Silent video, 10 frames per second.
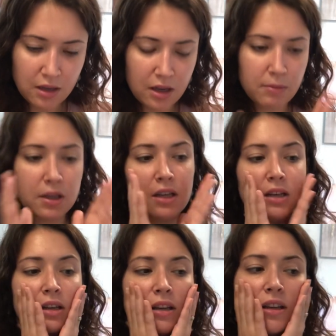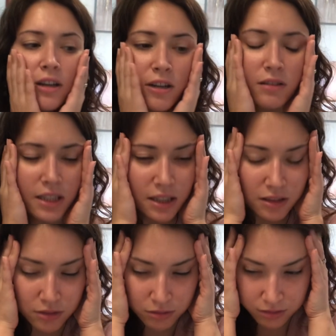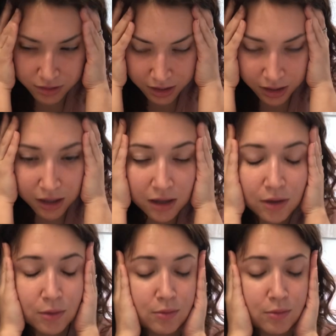I'm gonna end it here, Leo. Uh,